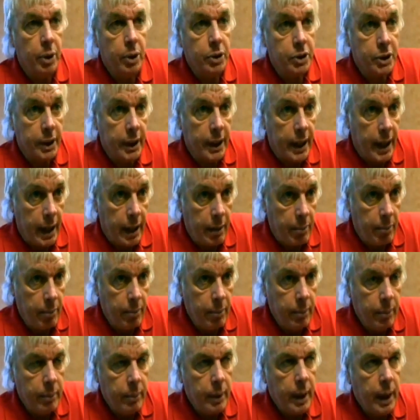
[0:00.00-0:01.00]
pushing
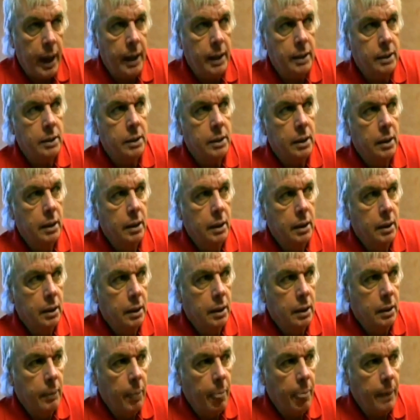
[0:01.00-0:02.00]
him, and
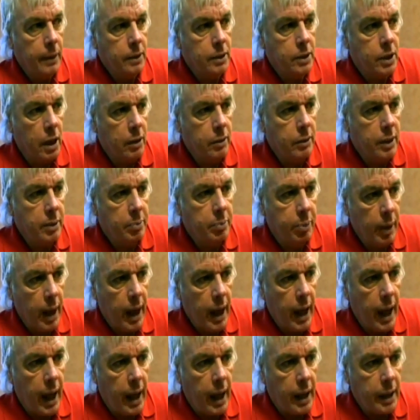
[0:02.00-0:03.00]
Tony
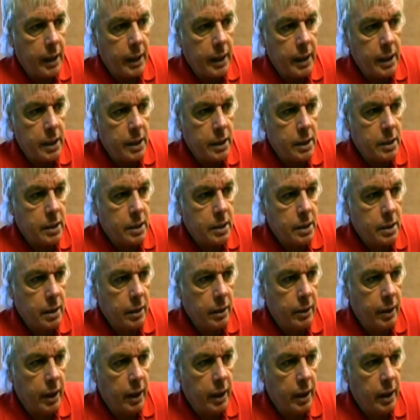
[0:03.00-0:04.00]
Blair is
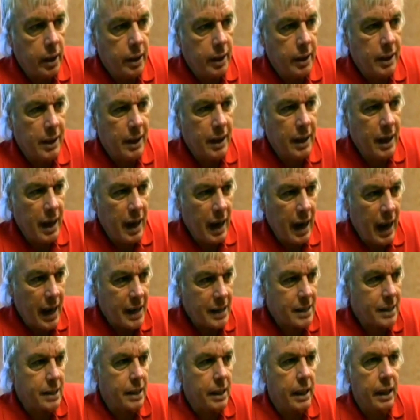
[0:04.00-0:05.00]
the
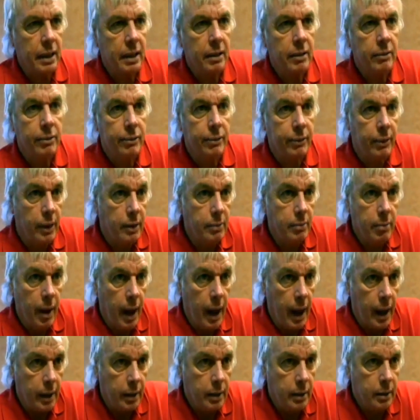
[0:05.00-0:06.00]
classic
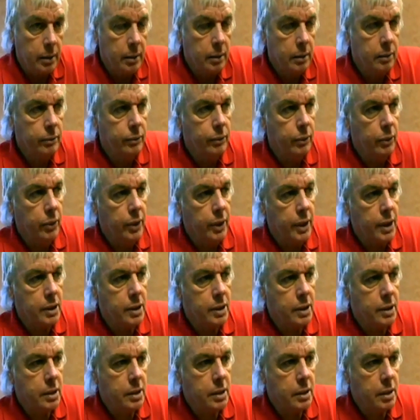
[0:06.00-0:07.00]
frontman for
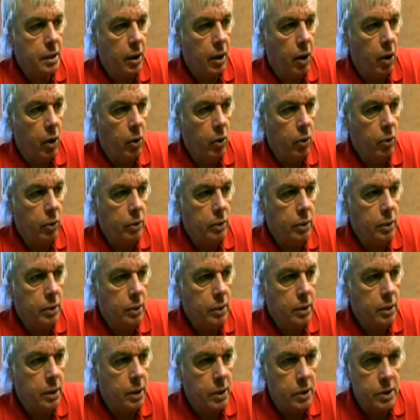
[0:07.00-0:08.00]
this whole
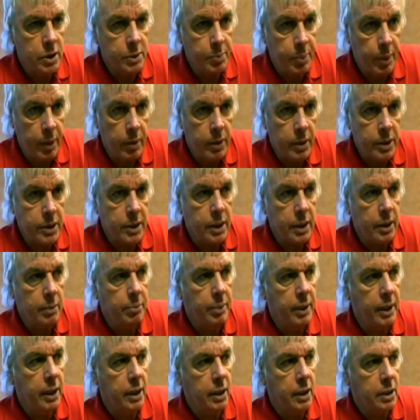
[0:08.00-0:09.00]

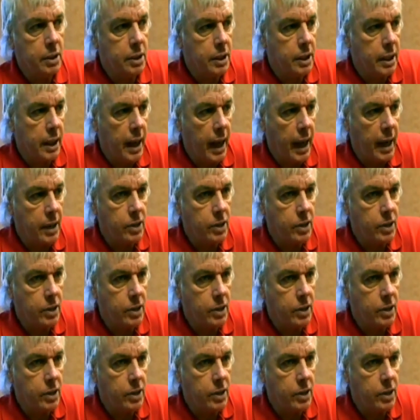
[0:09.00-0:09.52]
conspiracy because he